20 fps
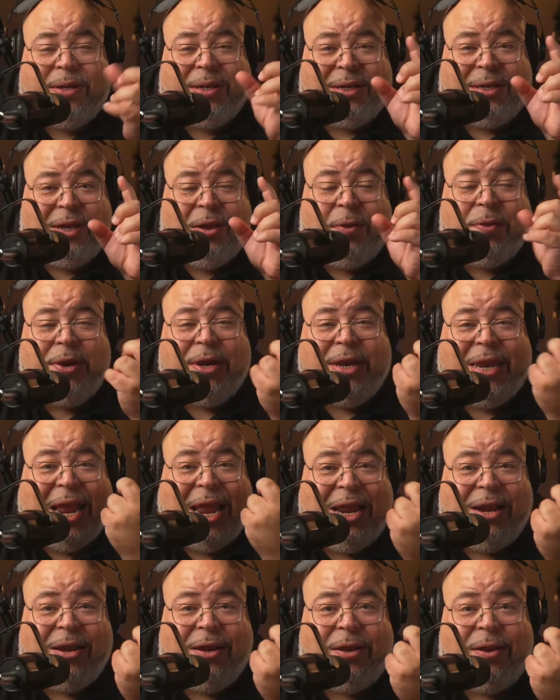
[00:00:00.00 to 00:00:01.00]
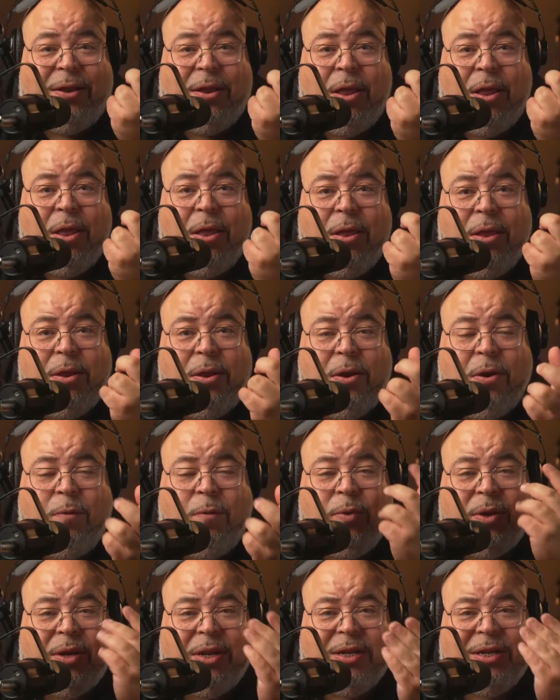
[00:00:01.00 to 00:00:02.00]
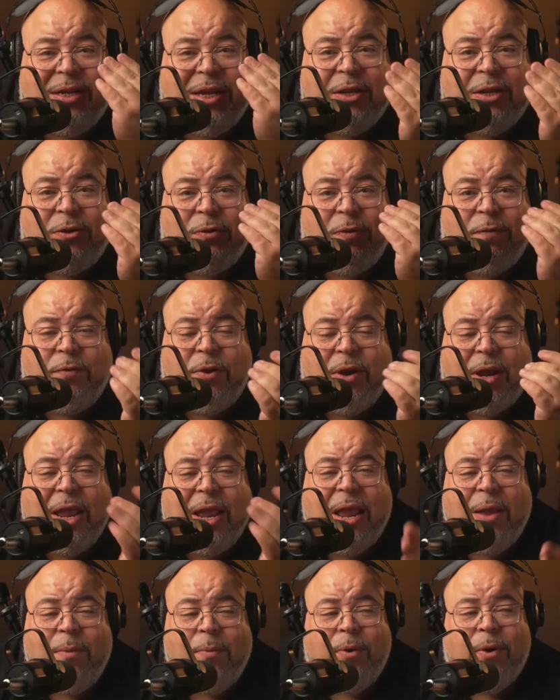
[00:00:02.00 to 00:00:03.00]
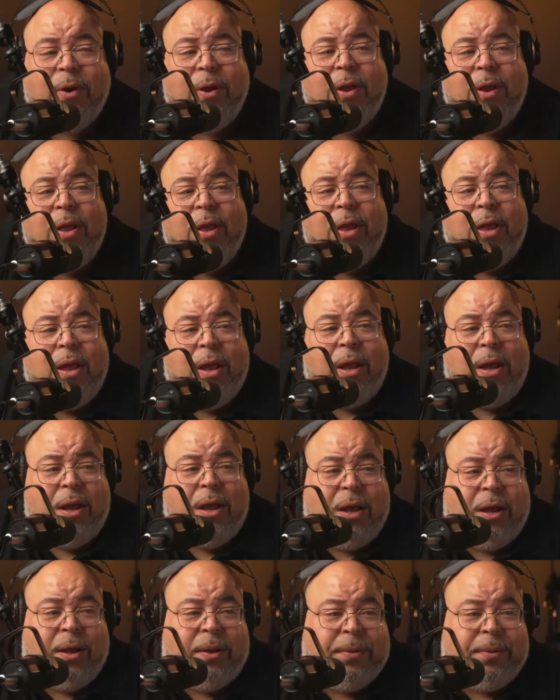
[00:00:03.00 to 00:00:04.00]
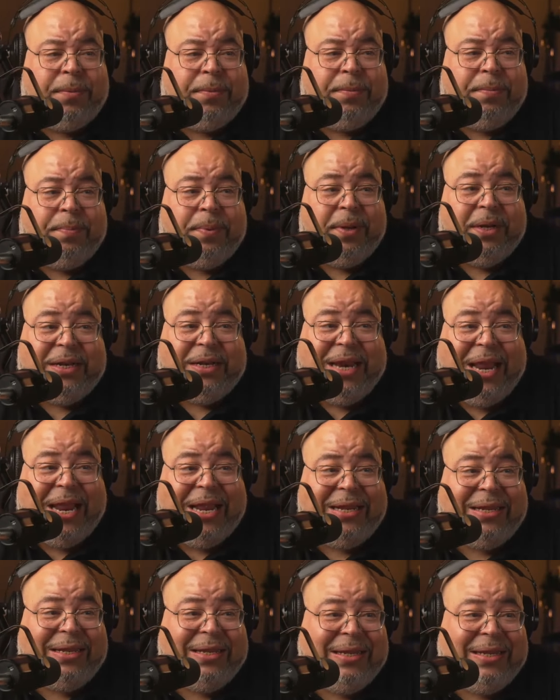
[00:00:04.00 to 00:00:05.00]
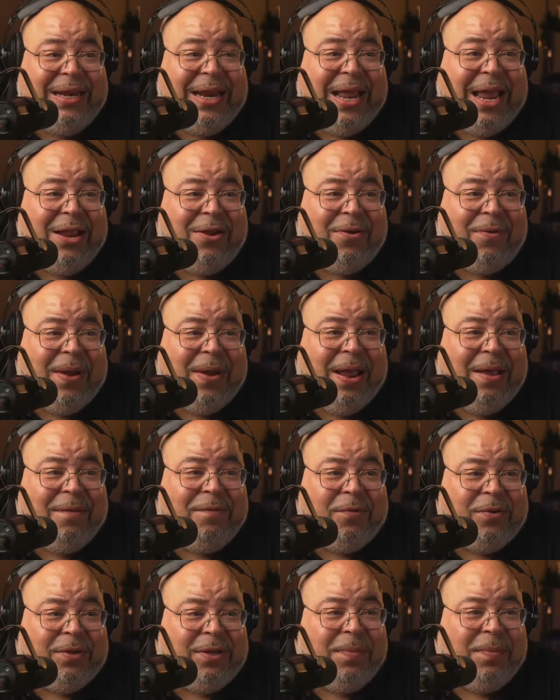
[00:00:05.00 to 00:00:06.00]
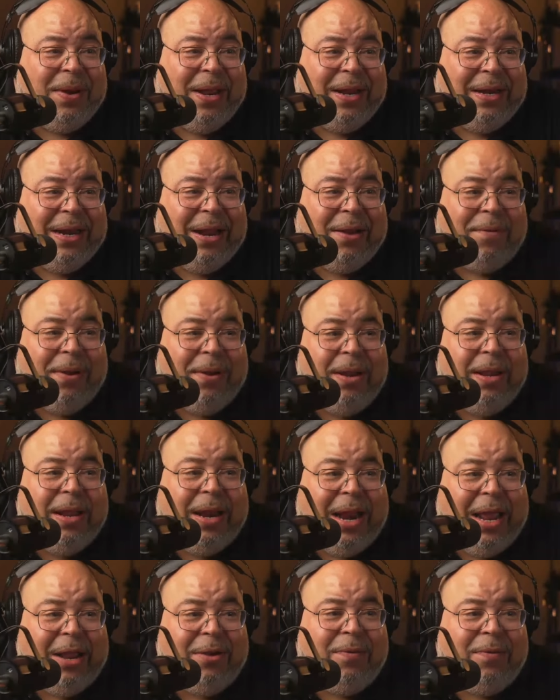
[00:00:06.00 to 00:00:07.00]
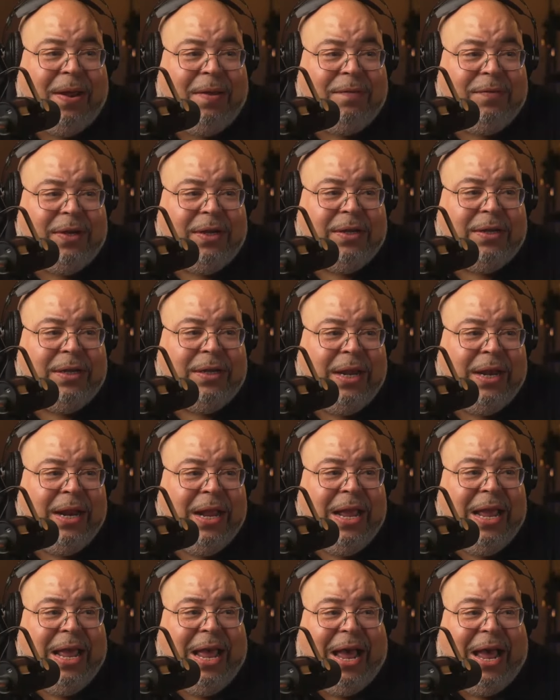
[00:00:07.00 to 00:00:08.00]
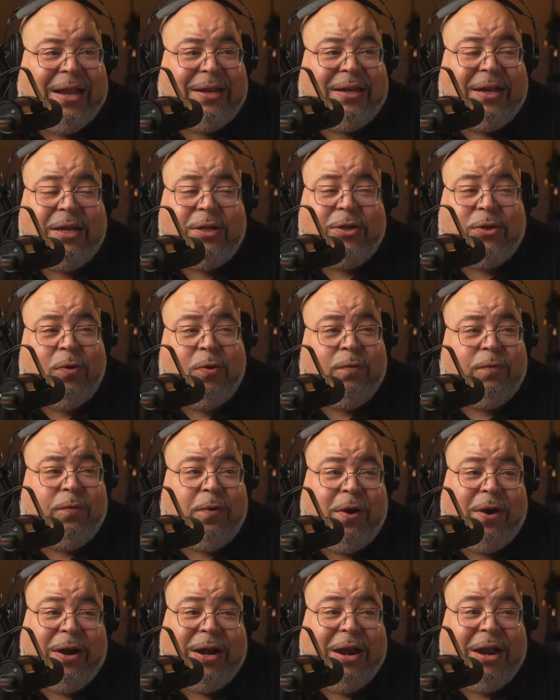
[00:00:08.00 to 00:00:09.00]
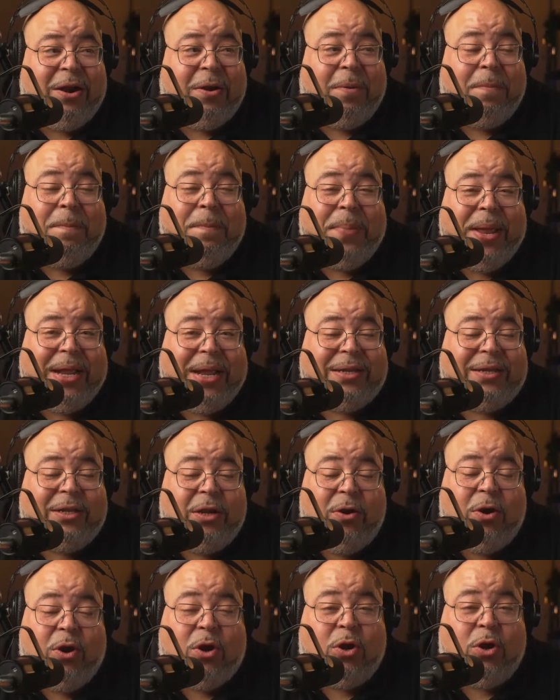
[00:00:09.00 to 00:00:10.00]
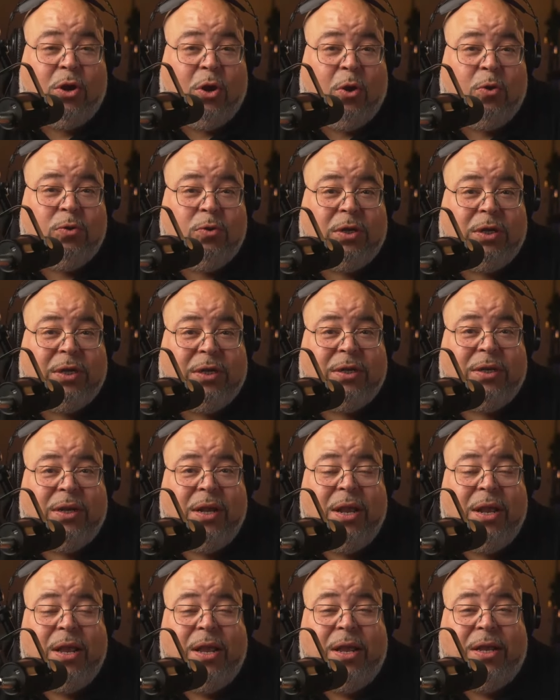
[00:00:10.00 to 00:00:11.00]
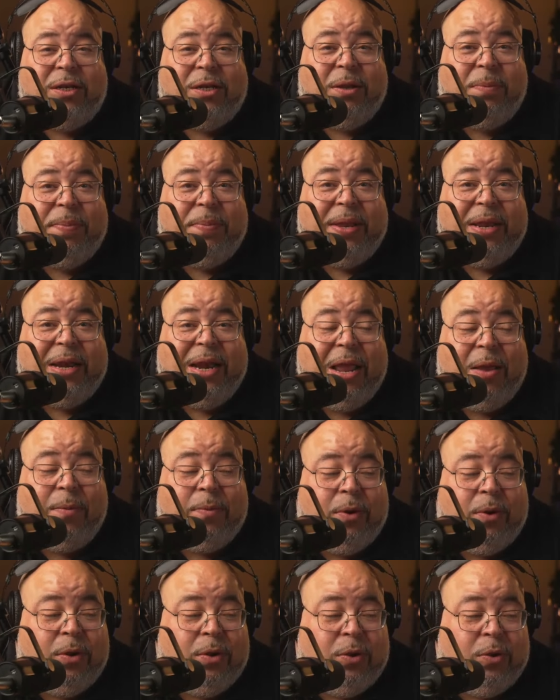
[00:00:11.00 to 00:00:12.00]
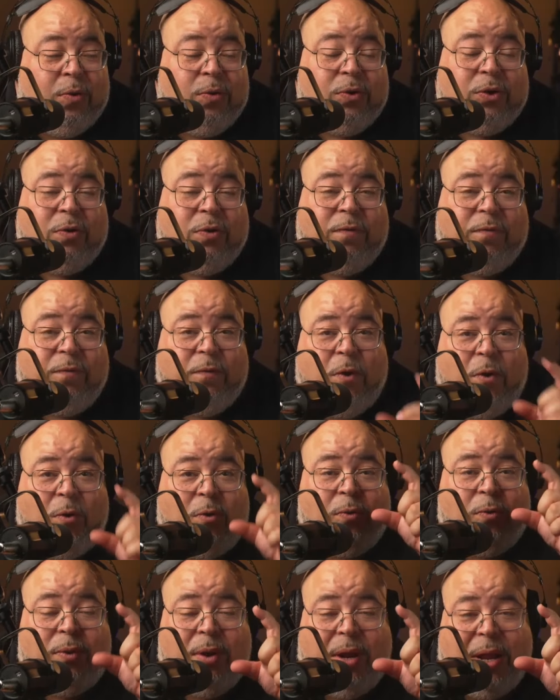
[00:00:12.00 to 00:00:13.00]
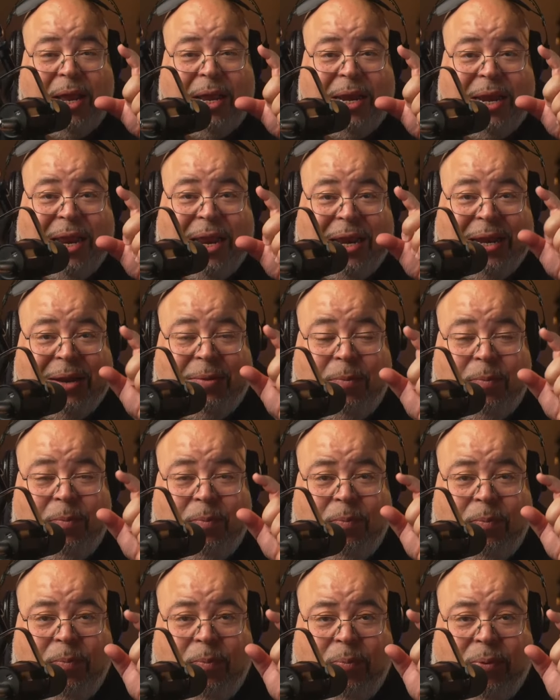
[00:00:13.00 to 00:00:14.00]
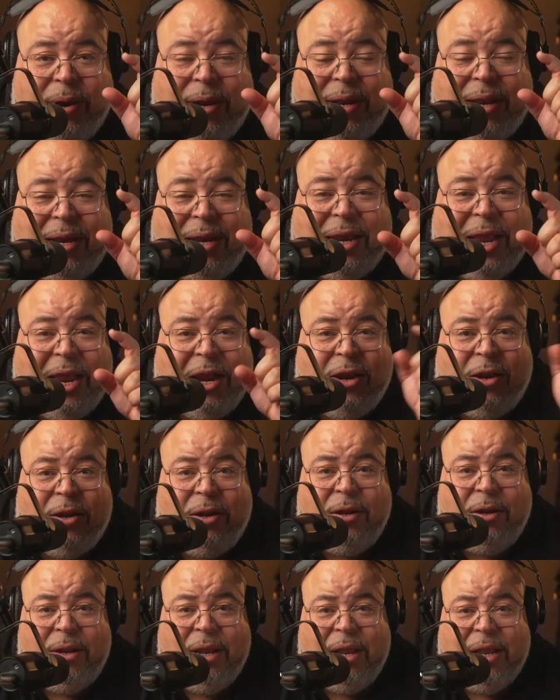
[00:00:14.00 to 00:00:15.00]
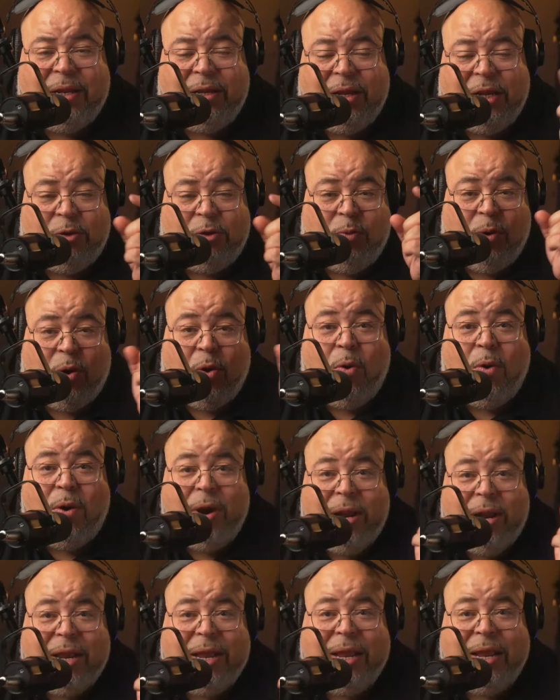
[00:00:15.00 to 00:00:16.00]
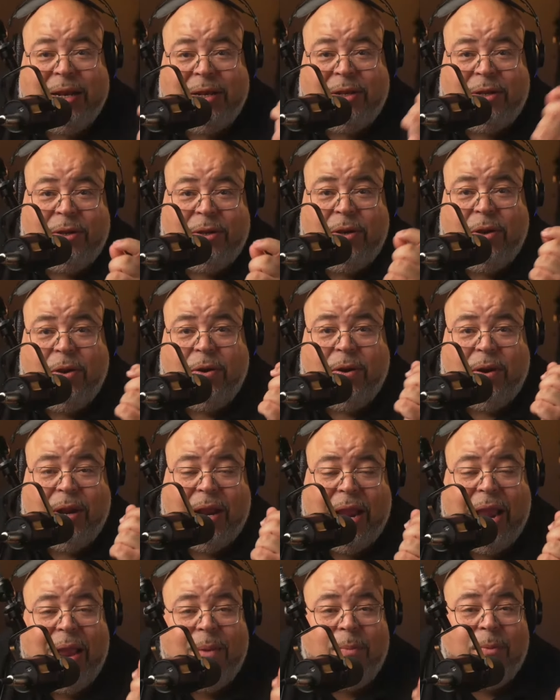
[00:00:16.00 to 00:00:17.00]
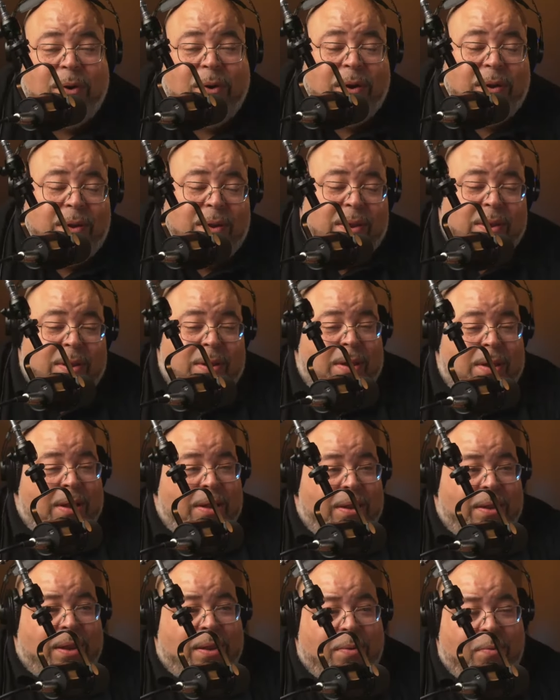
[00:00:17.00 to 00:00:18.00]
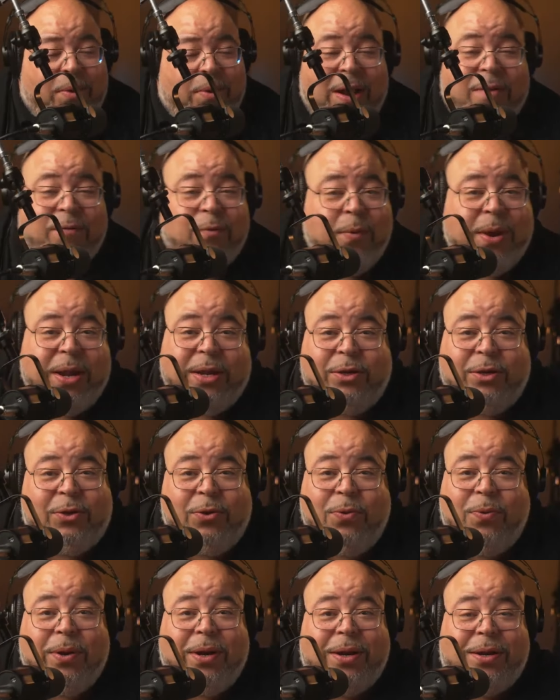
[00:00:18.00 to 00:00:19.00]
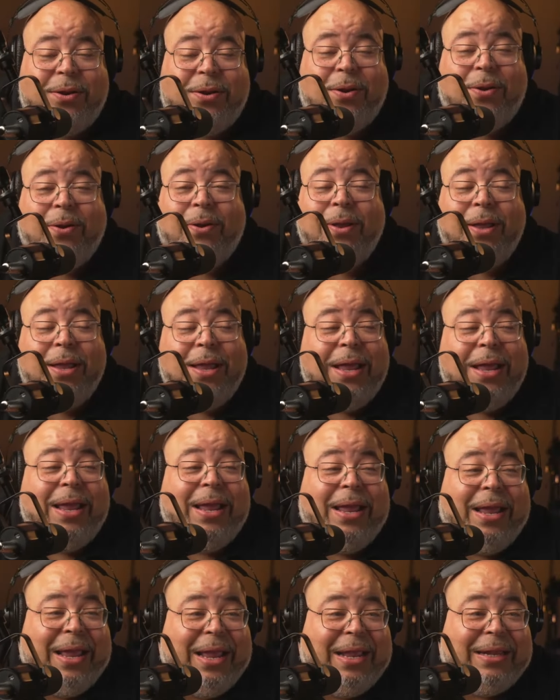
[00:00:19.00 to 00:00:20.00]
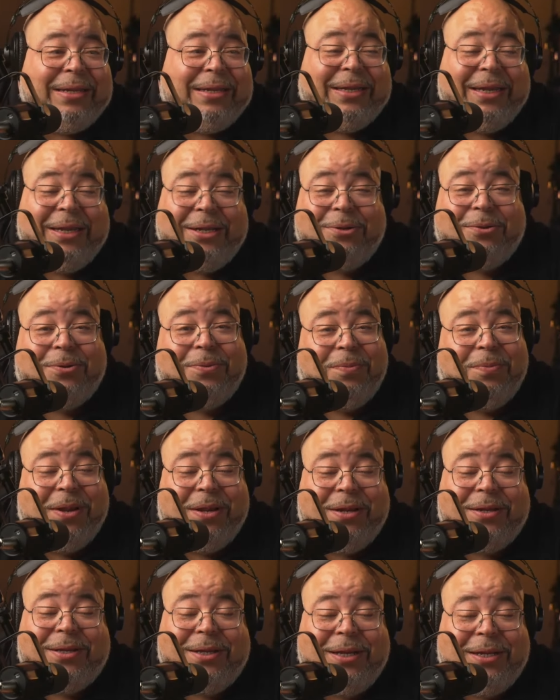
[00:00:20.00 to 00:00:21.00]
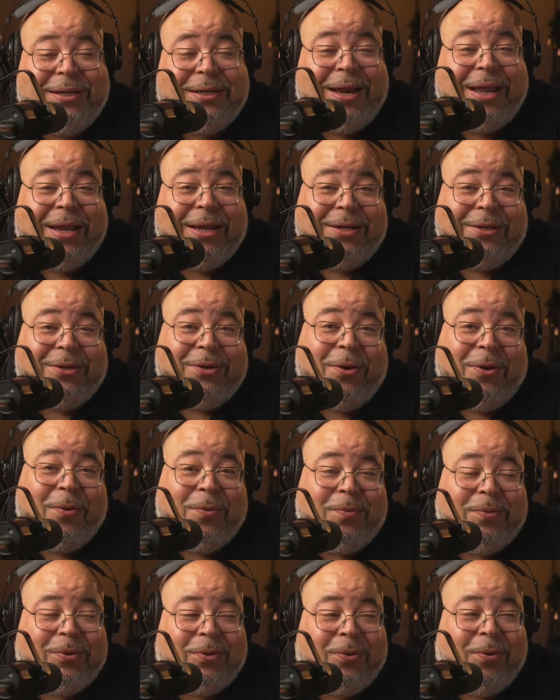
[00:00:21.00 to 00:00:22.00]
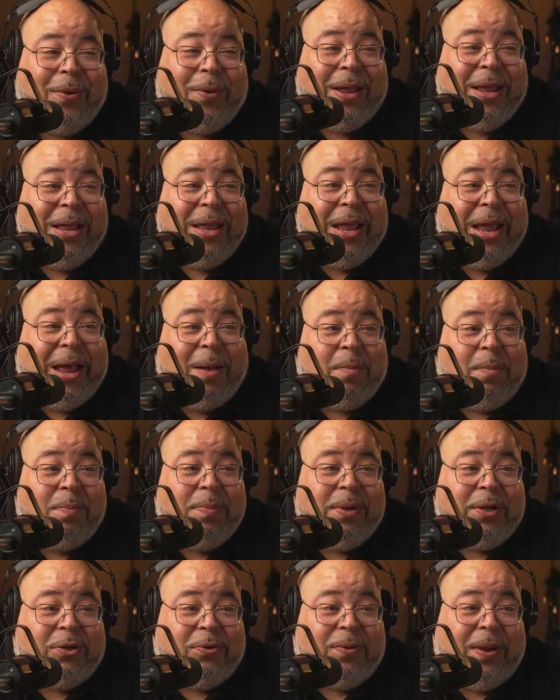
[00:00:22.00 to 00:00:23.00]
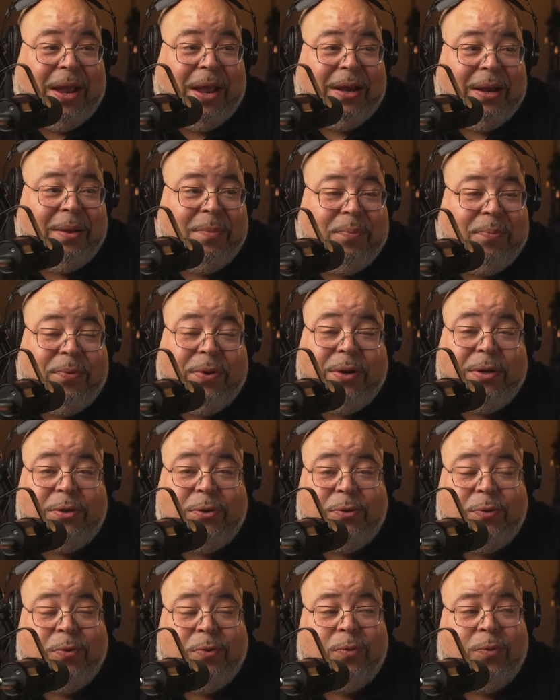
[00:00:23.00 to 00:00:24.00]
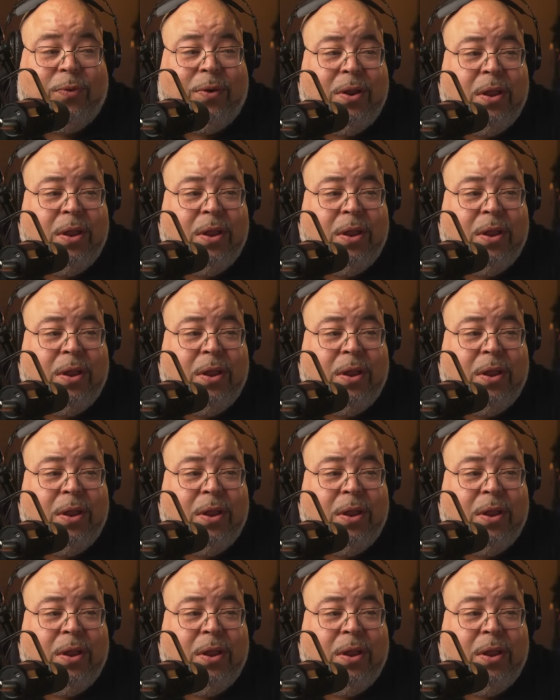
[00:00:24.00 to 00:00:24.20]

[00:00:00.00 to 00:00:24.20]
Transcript: to tell the data, you know, with the sensor of your camera. Um, but they Lightcraft or something like that, right? Yeah, Lightcraft just said, I think so far they're the best, they're the closest to being able to use your phone and then bring the data is recording it into your camera. Whatever way it's doing it, dog, it seems it seems like it's dope. So I'm gonna be trying them pretty soon.